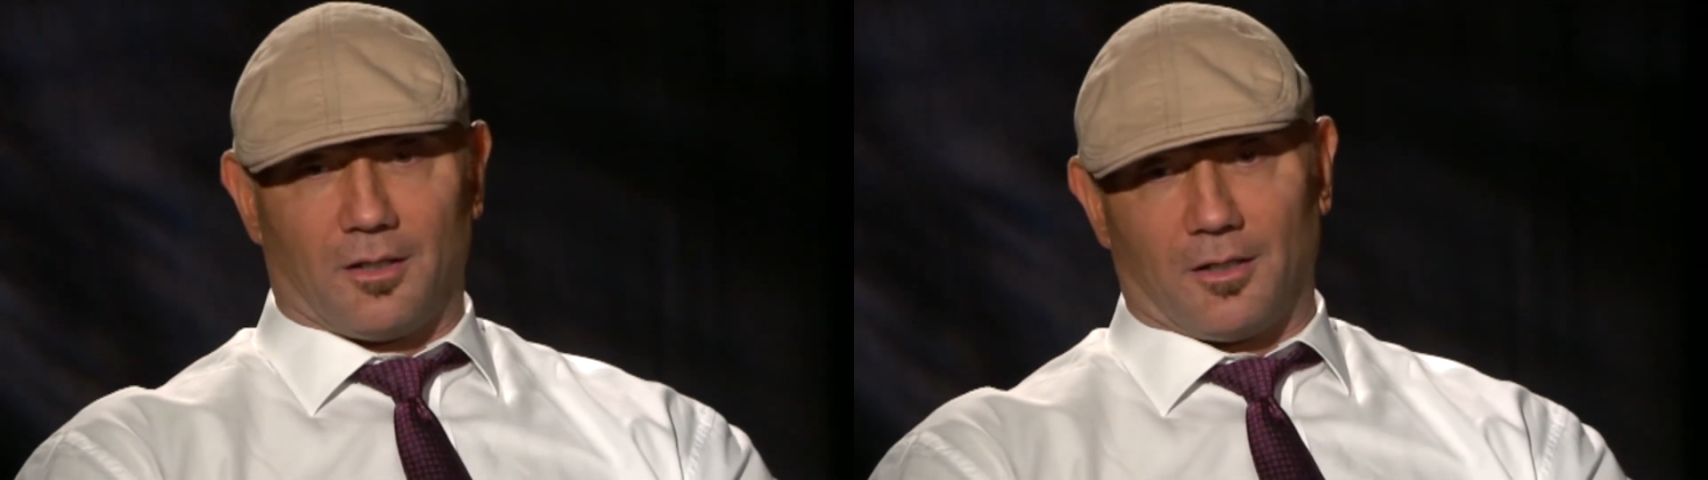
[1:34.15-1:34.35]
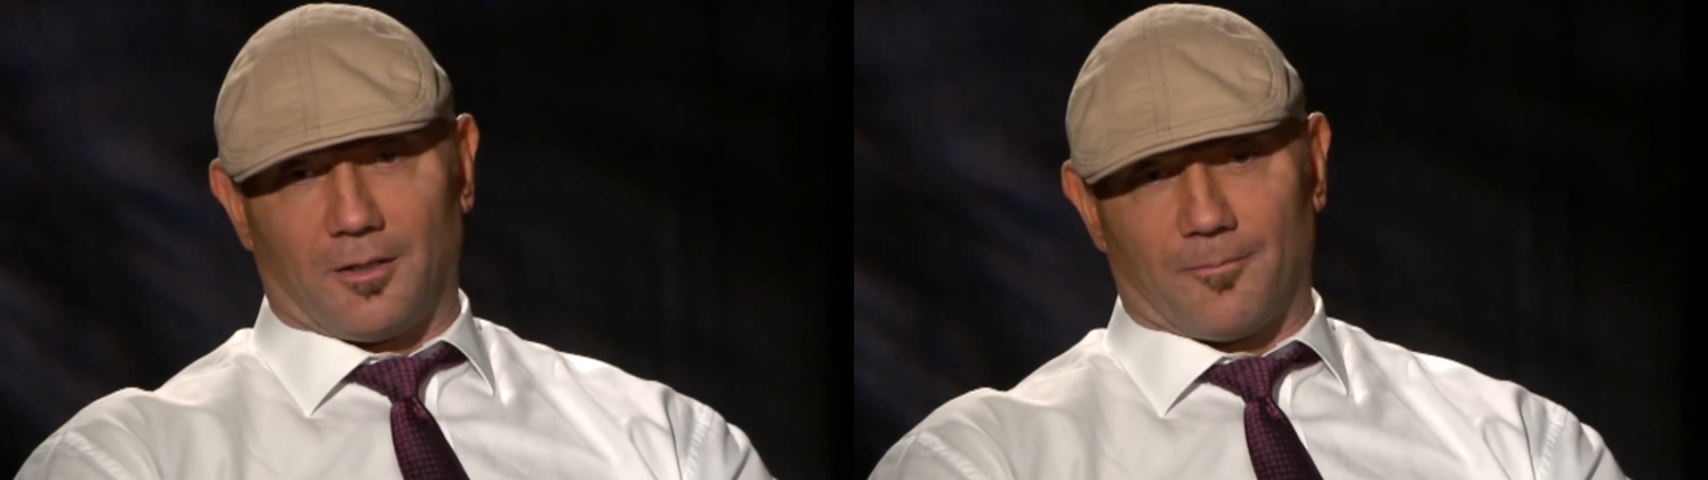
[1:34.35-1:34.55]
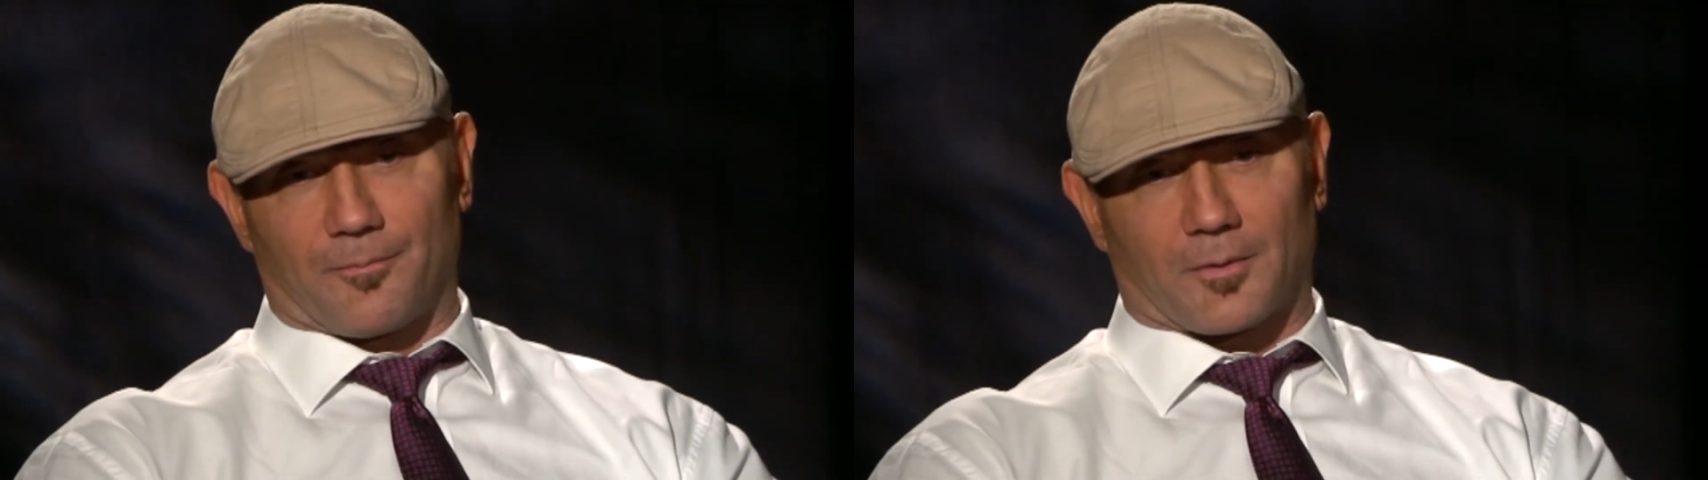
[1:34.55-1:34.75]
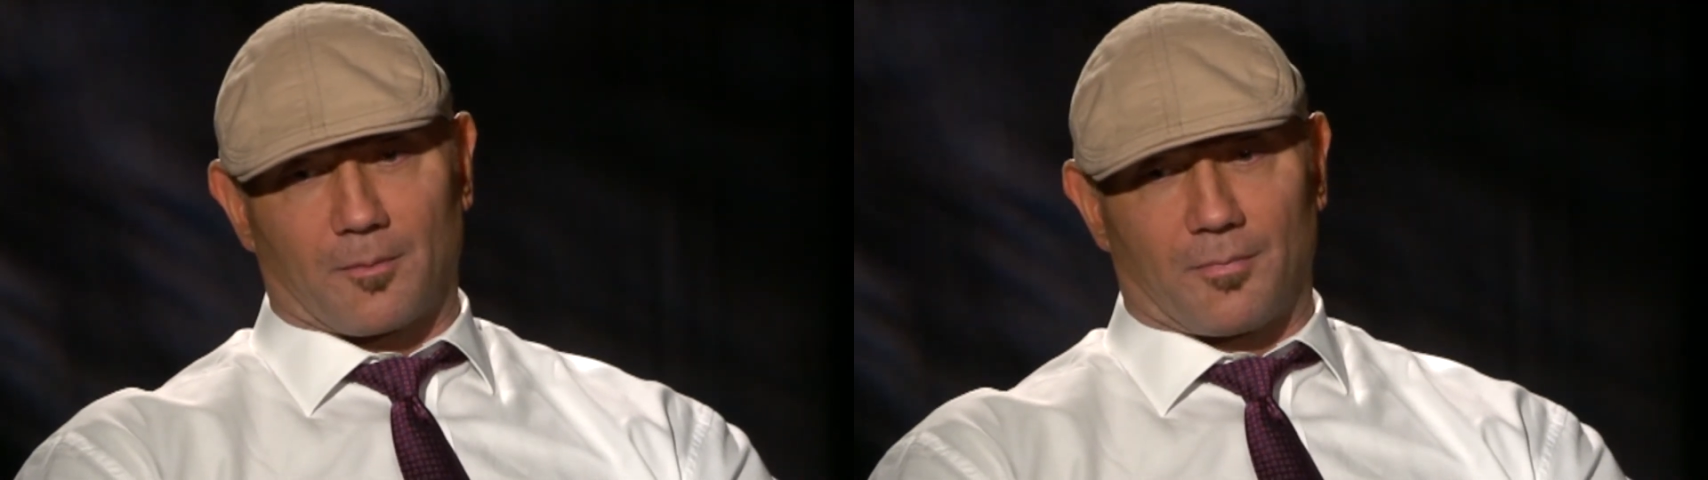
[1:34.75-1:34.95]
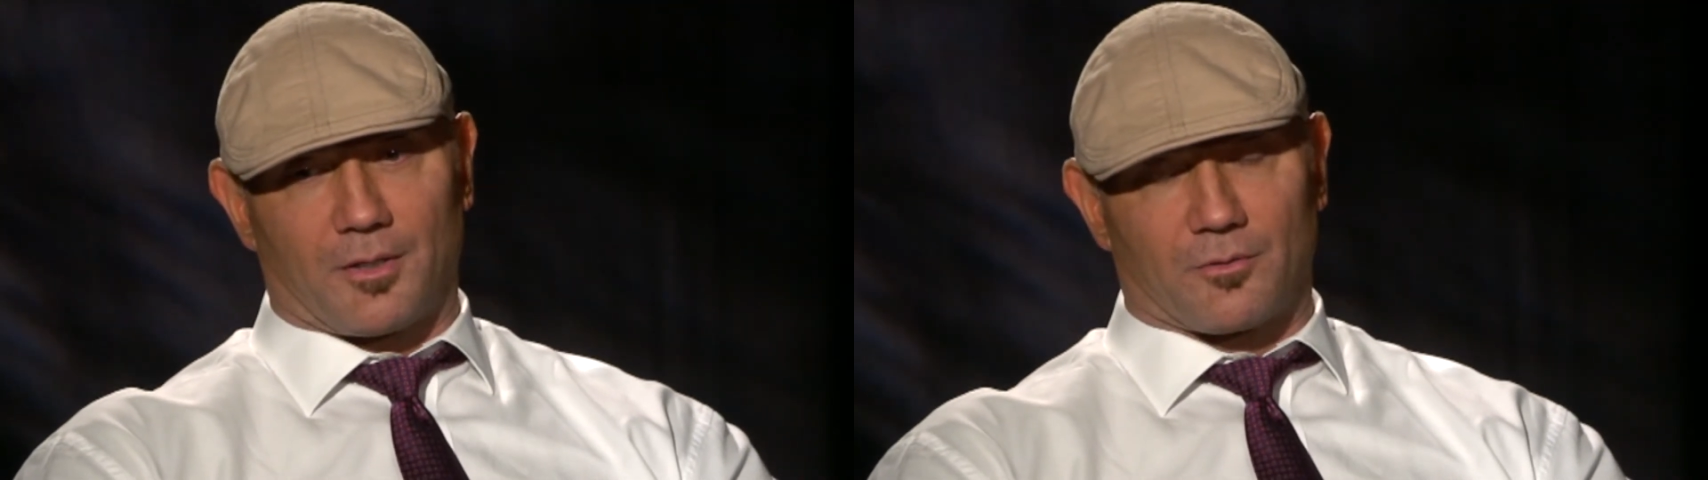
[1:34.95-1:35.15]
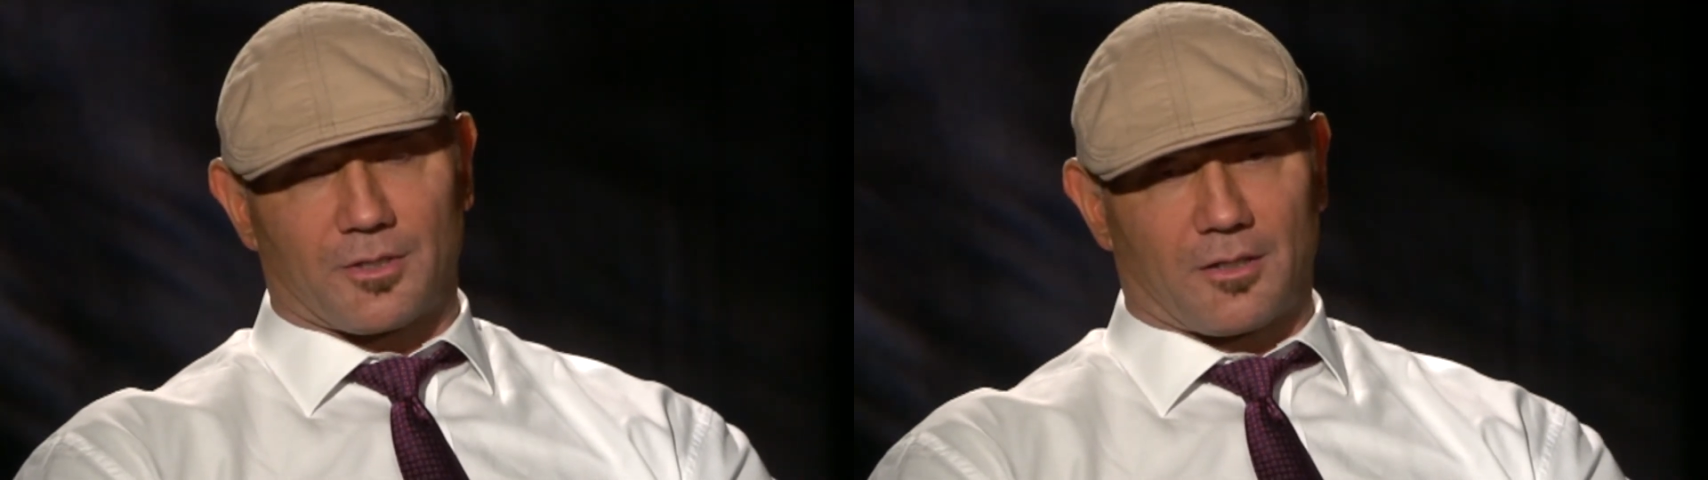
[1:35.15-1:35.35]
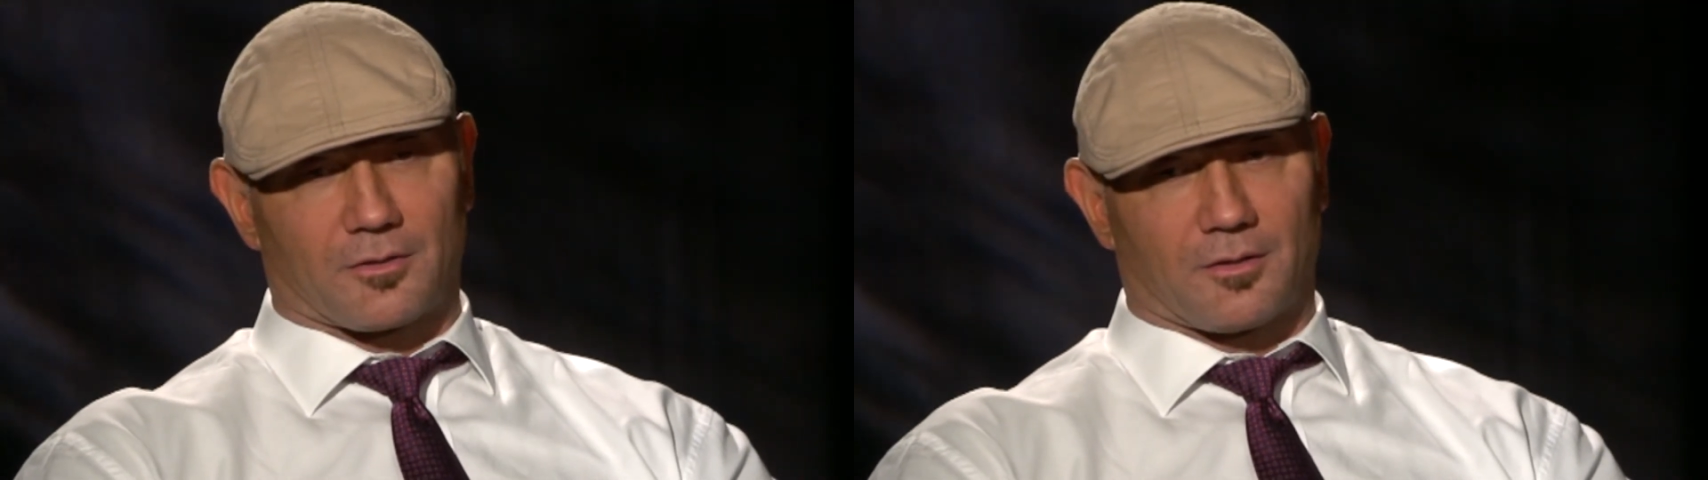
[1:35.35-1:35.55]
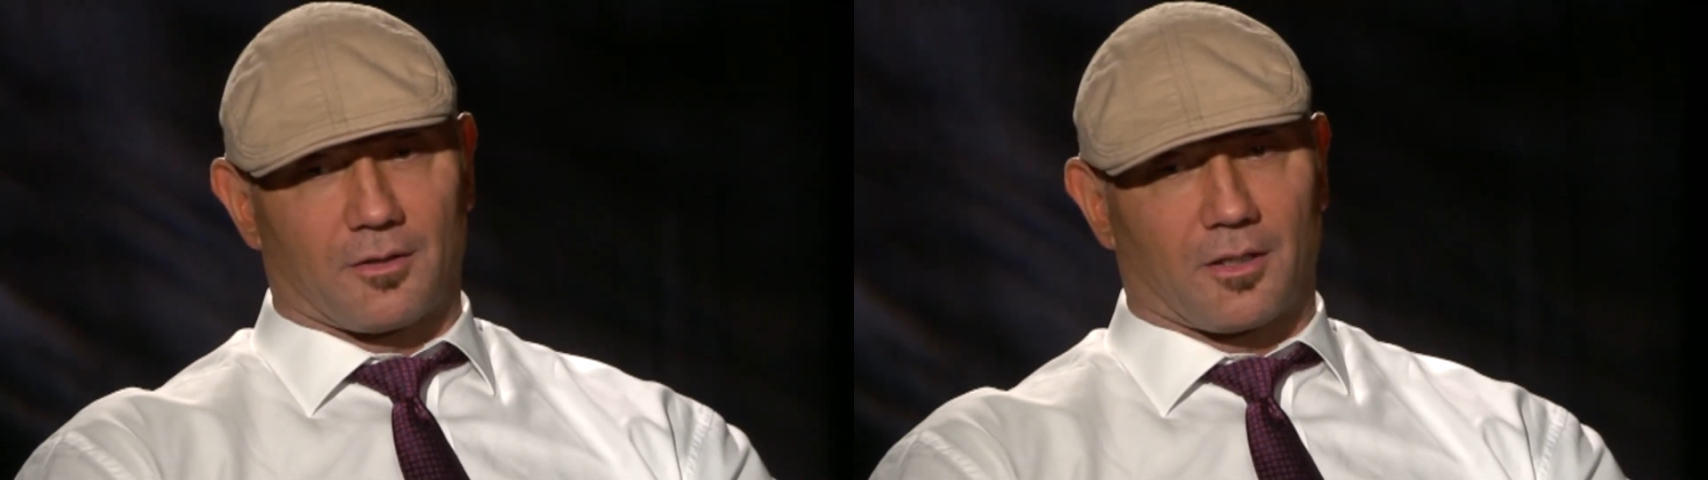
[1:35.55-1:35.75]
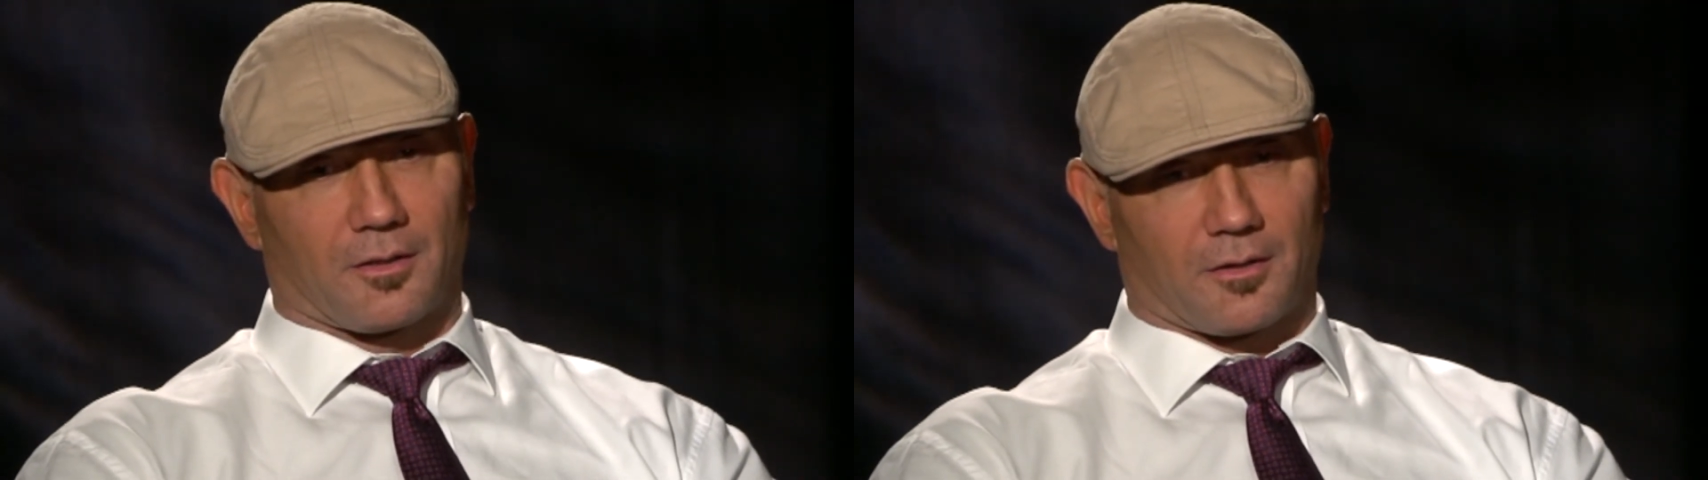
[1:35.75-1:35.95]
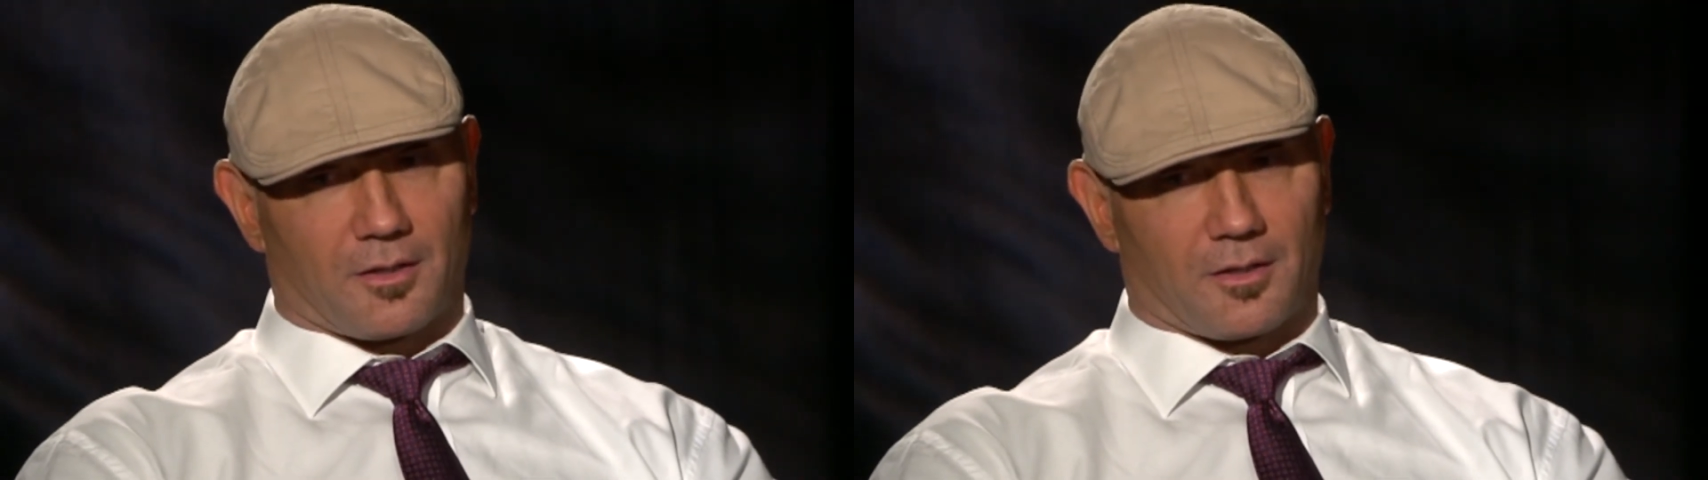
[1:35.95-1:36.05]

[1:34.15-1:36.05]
Um, but it was as like